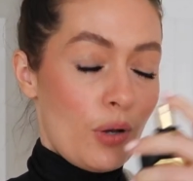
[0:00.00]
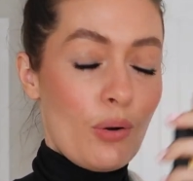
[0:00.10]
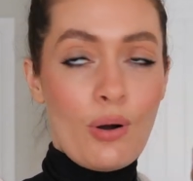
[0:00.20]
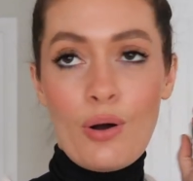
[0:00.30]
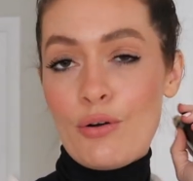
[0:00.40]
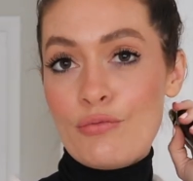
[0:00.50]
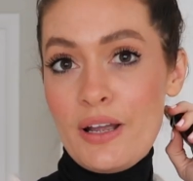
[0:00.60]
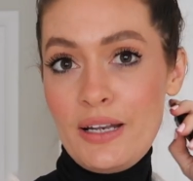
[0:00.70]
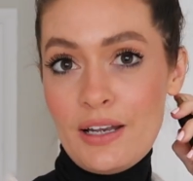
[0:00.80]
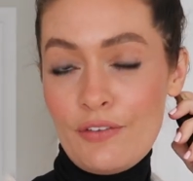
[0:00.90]
Oh,
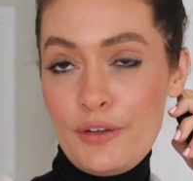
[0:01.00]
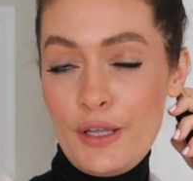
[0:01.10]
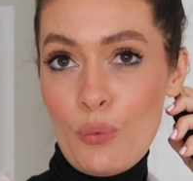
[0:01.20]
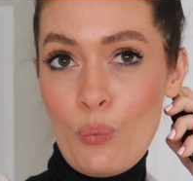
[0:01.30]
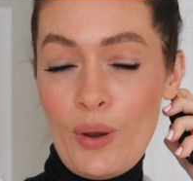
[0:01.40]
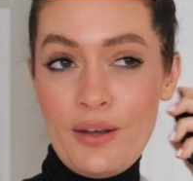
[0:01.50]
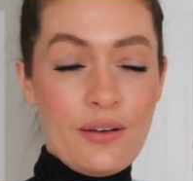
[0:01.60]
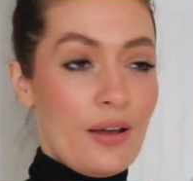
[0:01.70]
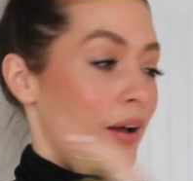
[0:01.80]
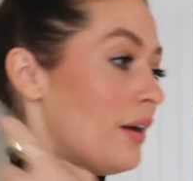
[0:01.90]
really lovely
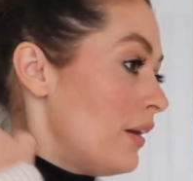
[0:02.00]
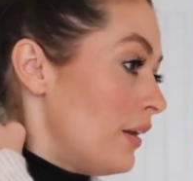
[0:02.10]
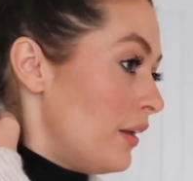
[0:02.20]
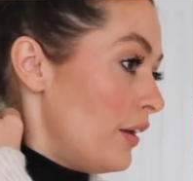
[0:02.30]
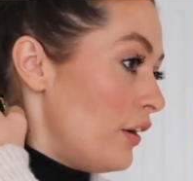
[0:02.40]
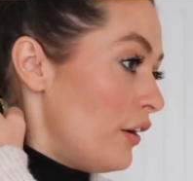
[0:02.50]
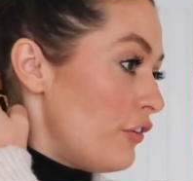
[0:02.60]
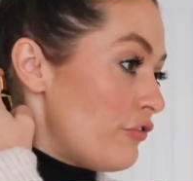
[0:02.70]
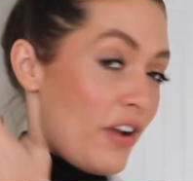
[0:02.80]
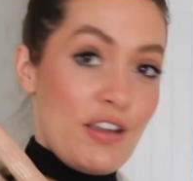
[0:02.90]
winter
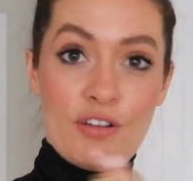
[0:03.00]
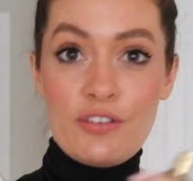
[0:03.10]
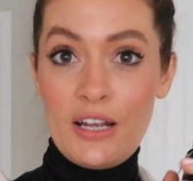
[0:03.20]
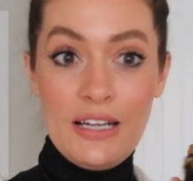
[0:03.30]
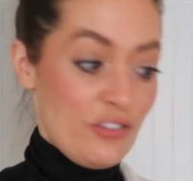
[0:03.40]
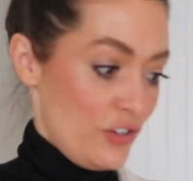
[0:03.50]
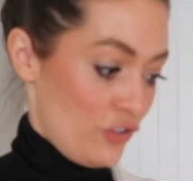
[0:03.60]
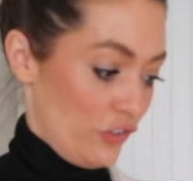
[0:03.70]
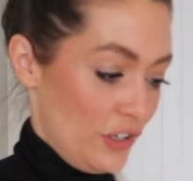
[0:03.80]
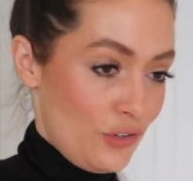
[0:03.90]
fragrance. I literally
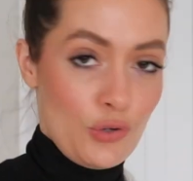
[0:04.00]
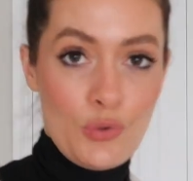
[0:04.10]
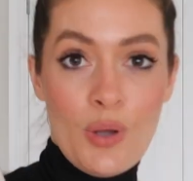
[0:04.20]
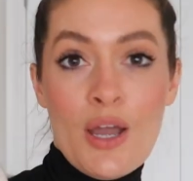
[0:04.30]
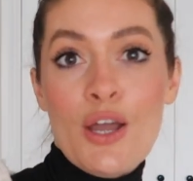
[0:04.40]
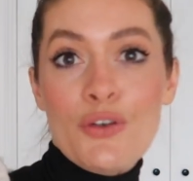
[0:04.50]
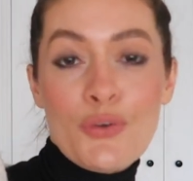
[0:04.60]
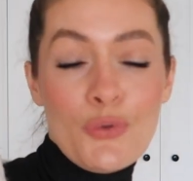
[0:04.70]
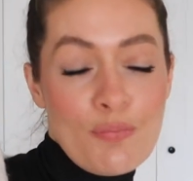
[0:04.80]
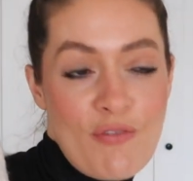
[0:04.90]
just need two,
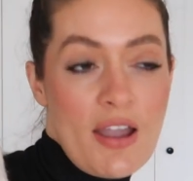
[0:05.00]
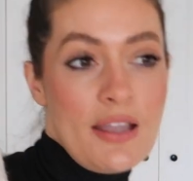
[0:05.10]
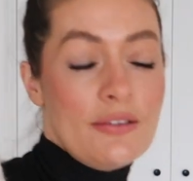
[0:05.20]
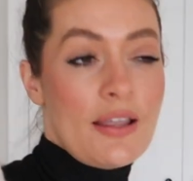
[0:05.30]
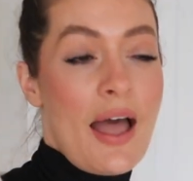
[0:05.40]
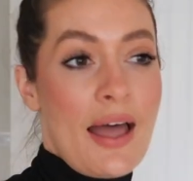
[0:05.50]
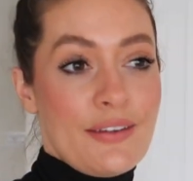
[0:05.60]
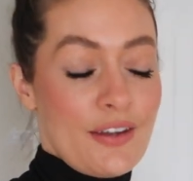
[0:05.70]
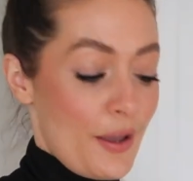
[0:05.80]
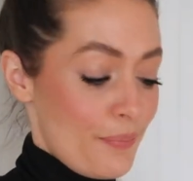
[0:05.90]
two sprays
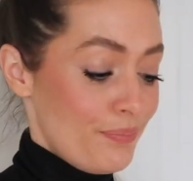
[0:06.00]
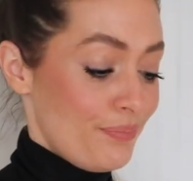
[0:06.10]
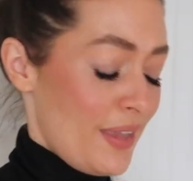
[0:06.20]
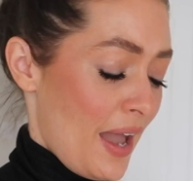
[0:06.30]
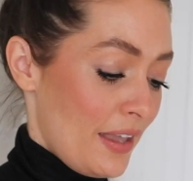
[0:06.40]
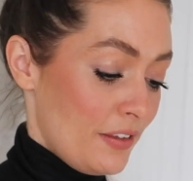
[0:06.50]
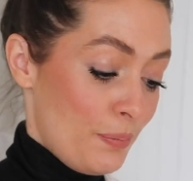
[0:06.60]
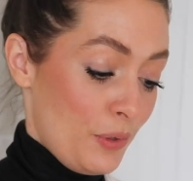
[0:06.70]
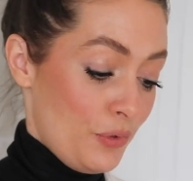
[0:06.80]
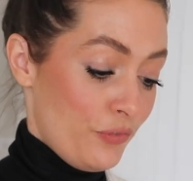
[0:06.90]
and um, yeah, it's
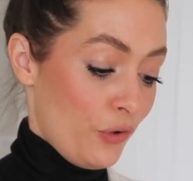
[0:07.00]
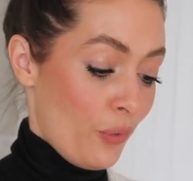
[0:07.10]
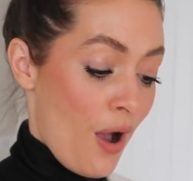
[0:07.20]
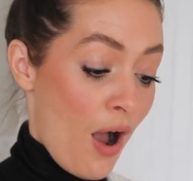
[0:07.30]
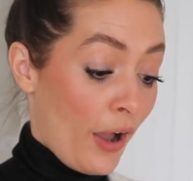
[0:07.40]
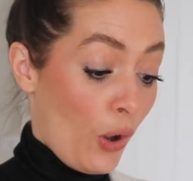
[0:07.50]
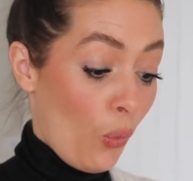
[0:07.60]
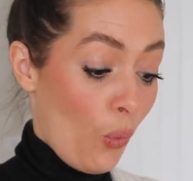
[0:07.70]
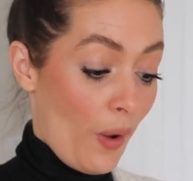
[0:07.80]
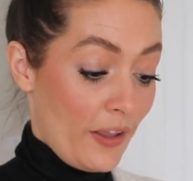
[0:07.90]
beautiful. I
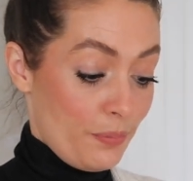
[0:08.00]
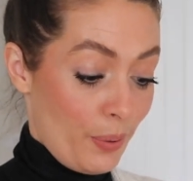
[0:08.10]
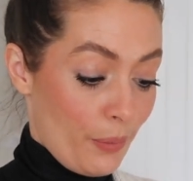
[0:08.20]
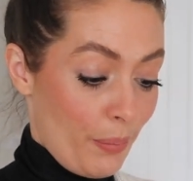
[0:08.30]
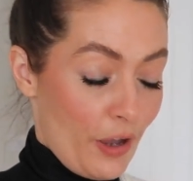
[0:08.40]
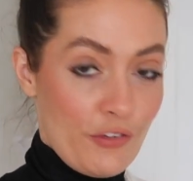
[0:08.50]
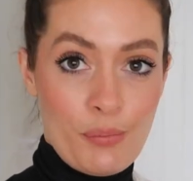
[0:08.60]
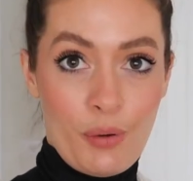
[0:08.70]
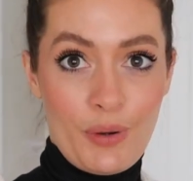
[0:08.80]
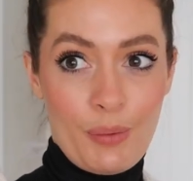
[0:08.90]
always put
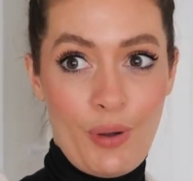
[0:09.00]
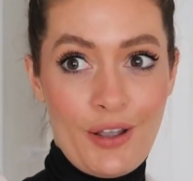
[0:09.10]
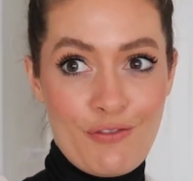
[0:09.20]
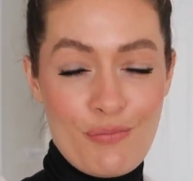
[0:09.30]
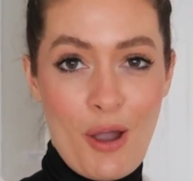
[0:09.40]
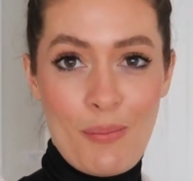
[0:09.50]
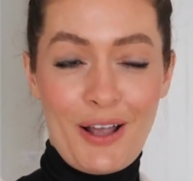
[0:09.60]
perfume on when I'm working from home.